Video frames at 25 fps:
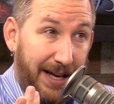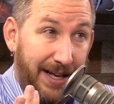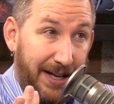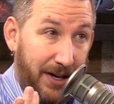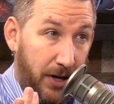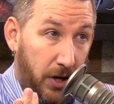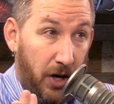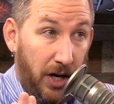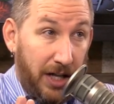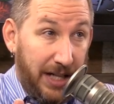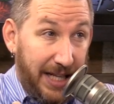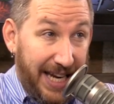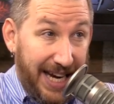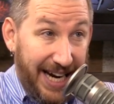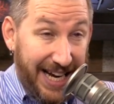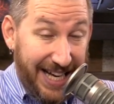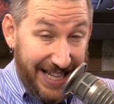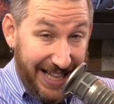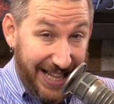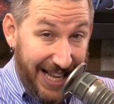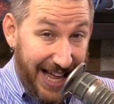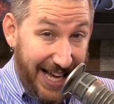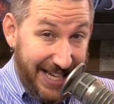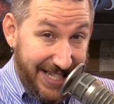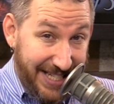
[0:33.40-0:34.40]
call it a
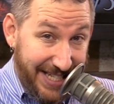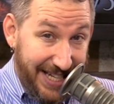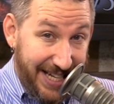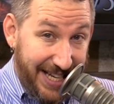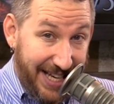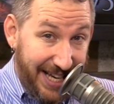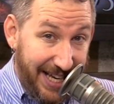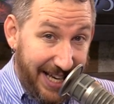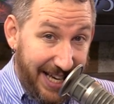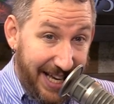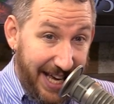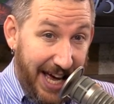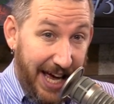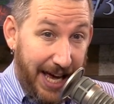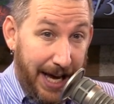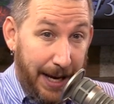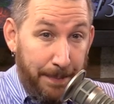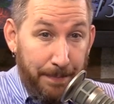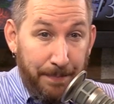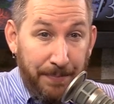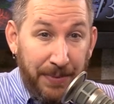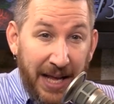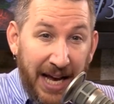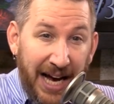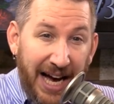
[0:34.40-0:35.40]
classic
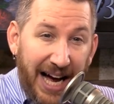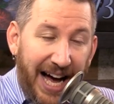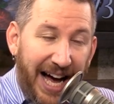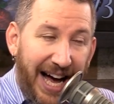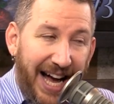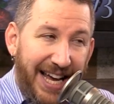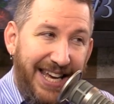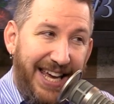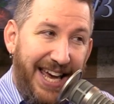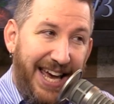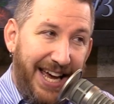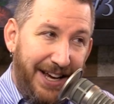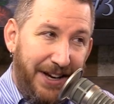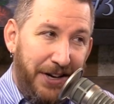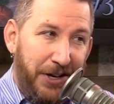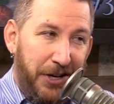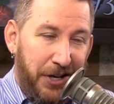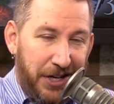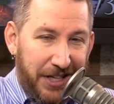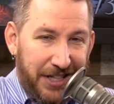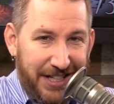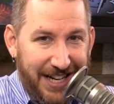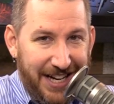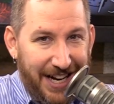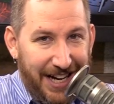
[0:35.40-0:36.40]
game, I can't in
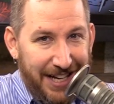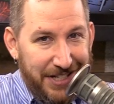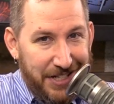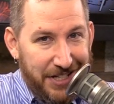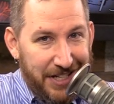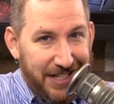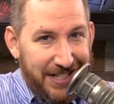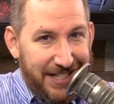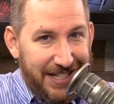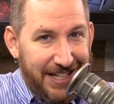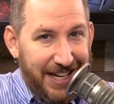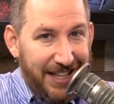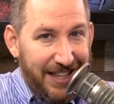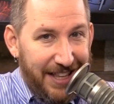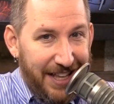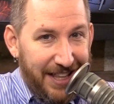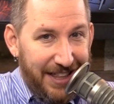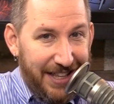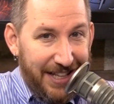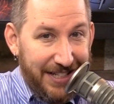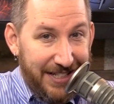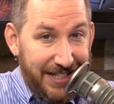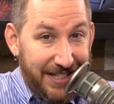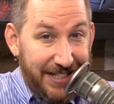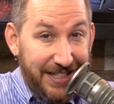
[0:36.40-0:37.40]
good conscience say that
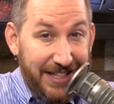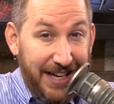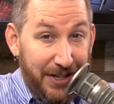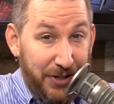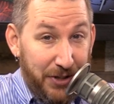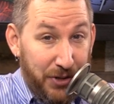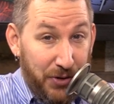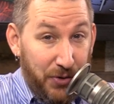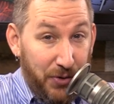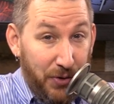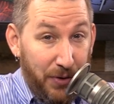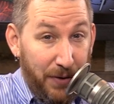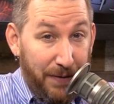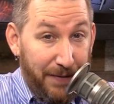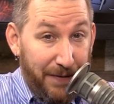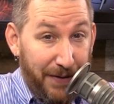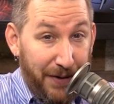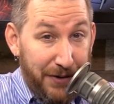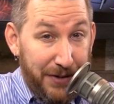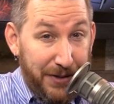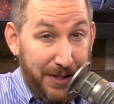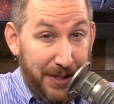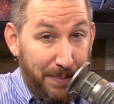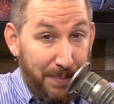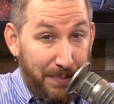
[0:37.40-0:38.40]
this is a true
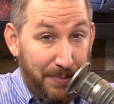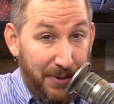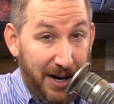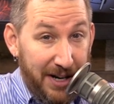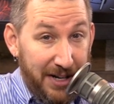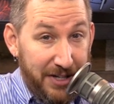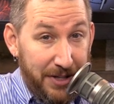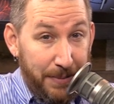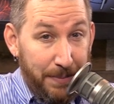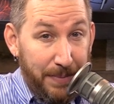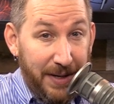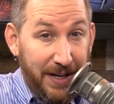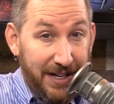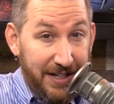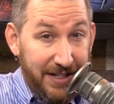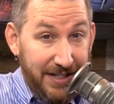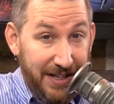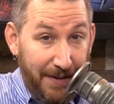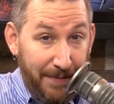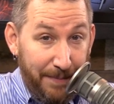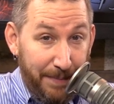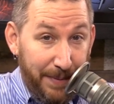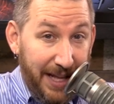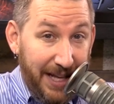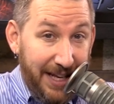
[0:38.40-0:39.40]
first impression because
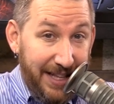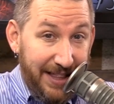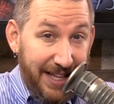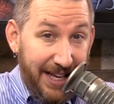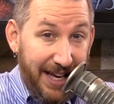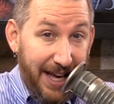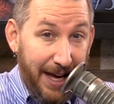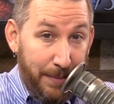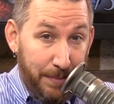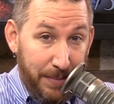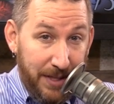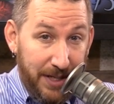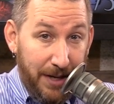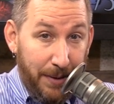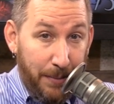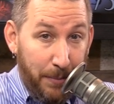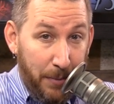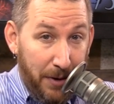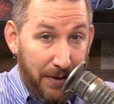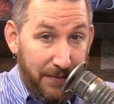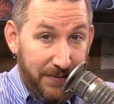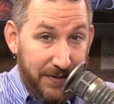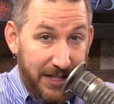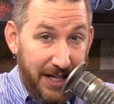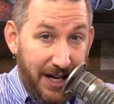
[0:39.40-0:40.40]
I've played the game a number
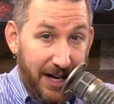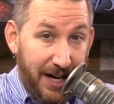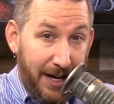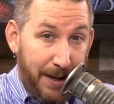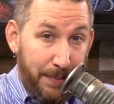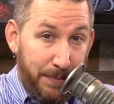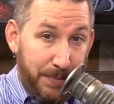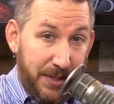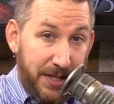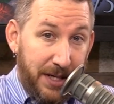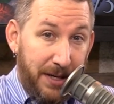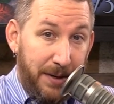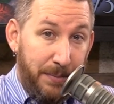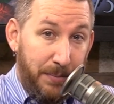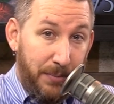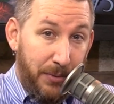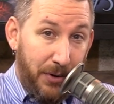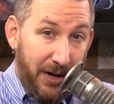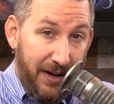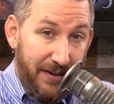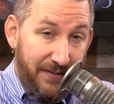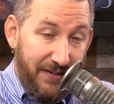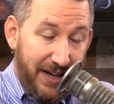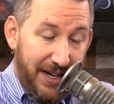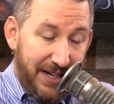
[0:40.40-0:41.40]
of times
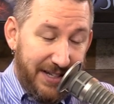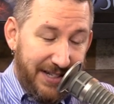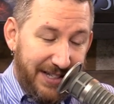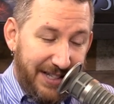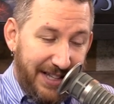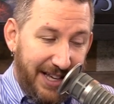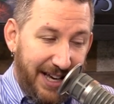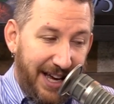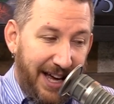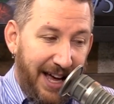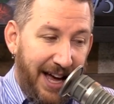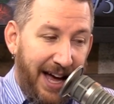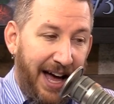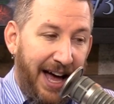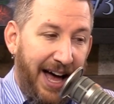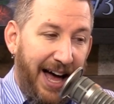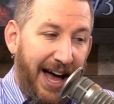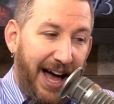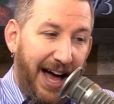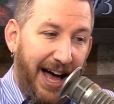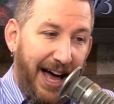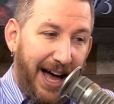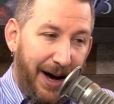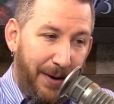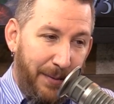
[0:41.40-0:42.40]
previously.
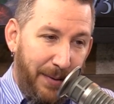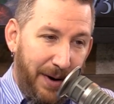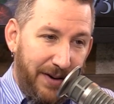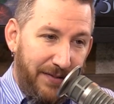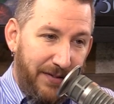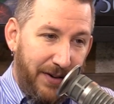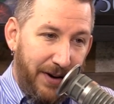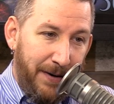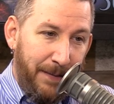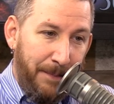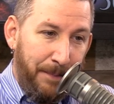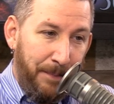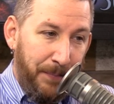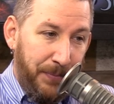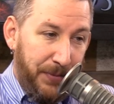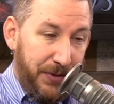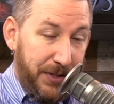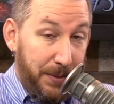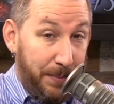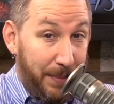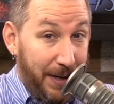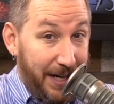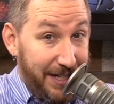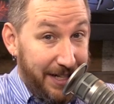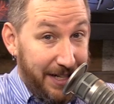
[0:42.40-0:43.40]
However,
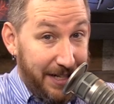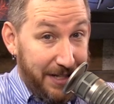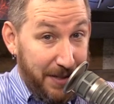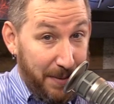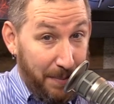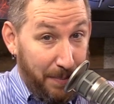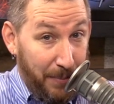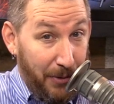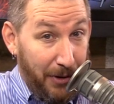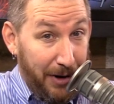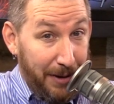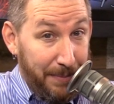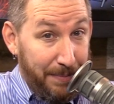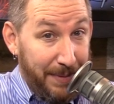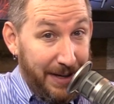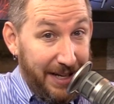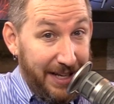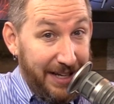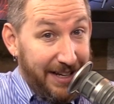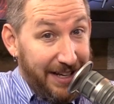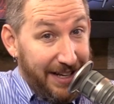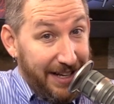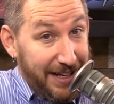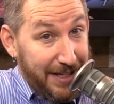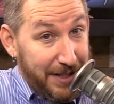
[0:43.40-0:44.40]
to my disappointment,
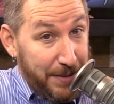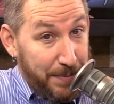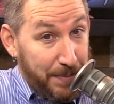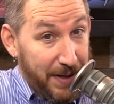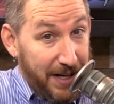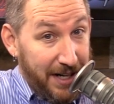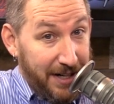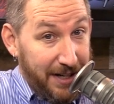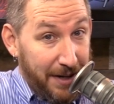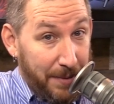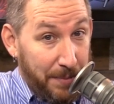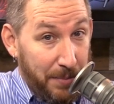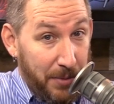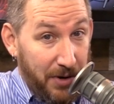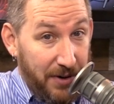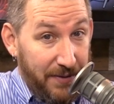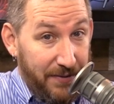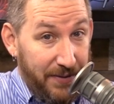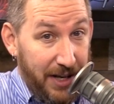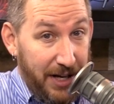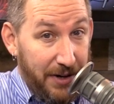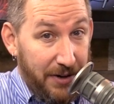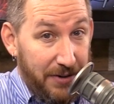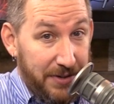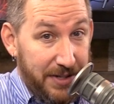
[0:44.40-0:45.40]
it's been a number of
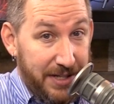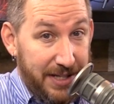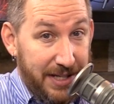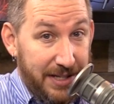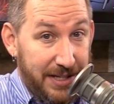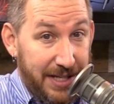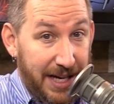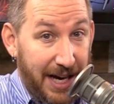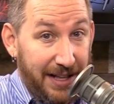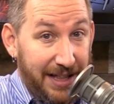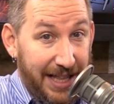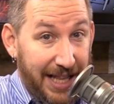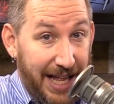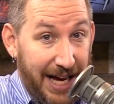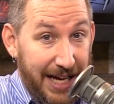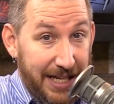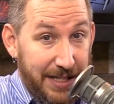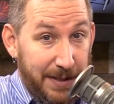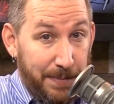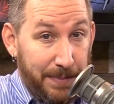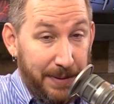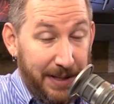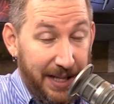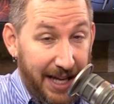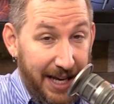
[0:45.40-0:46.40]
years since I
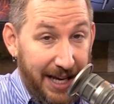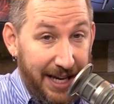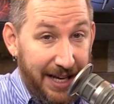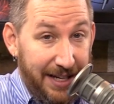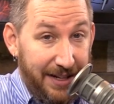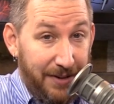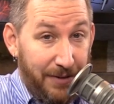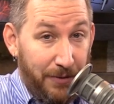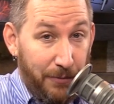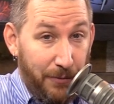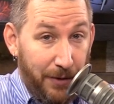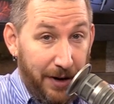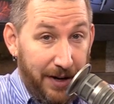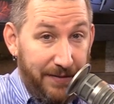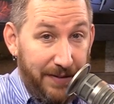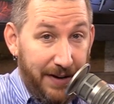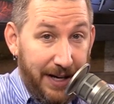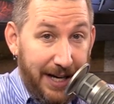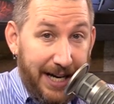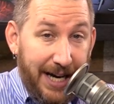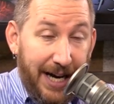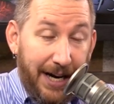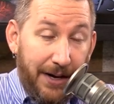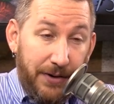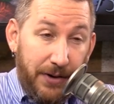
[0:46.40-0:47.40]
last played Reef
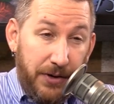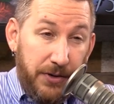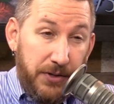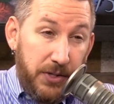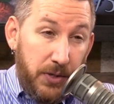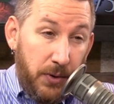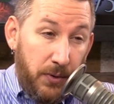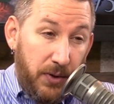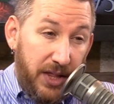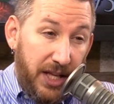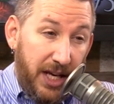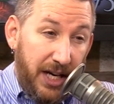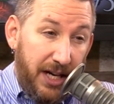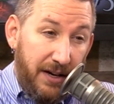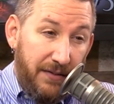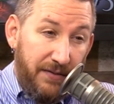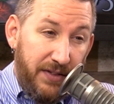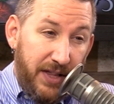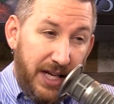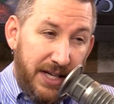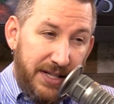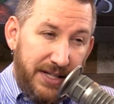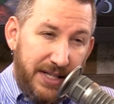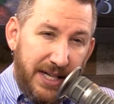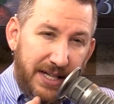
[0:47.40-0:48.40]
Encounter. So think of
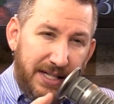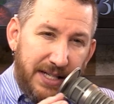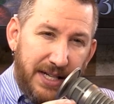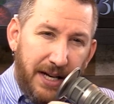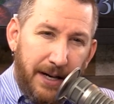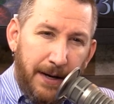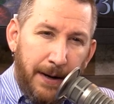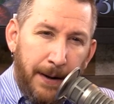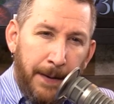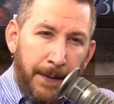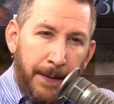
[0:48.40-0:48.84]
this as a